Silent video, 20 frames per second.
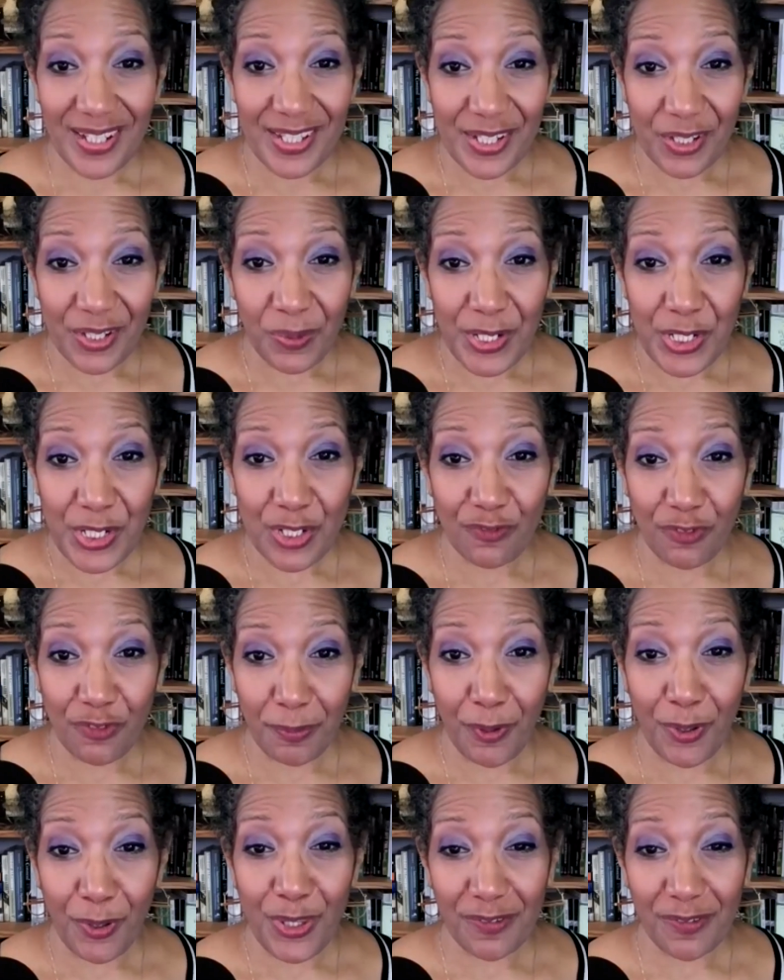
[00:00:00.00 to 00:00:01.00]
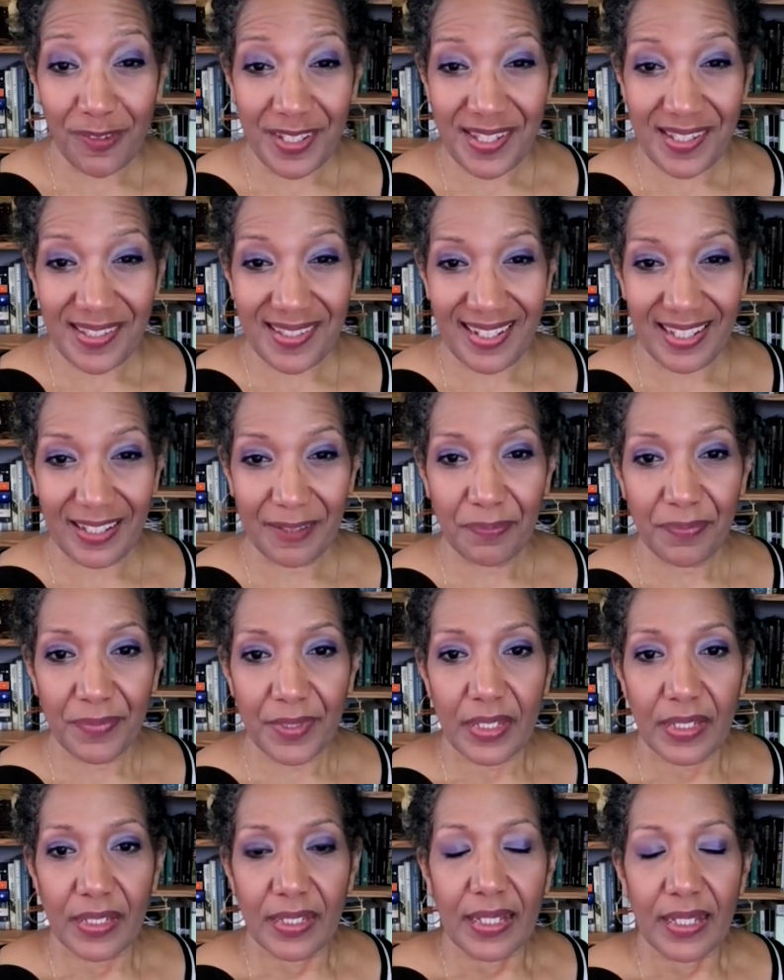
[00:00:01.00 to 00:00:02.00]
it's a question for both of us, isn't it?
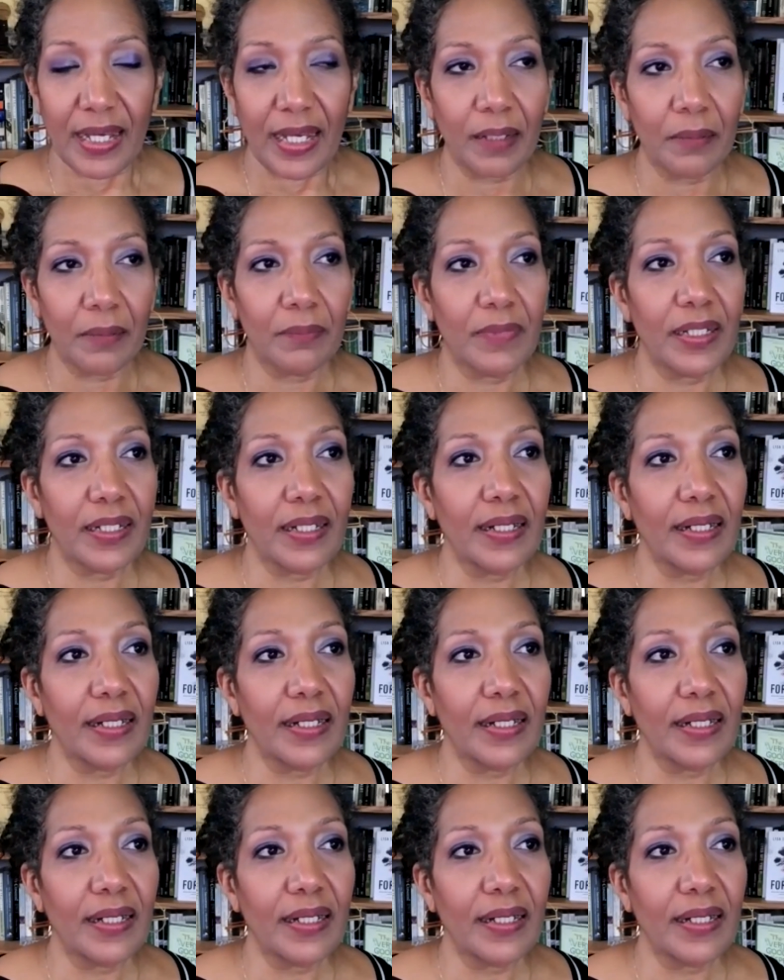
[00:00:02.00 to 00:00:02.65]
All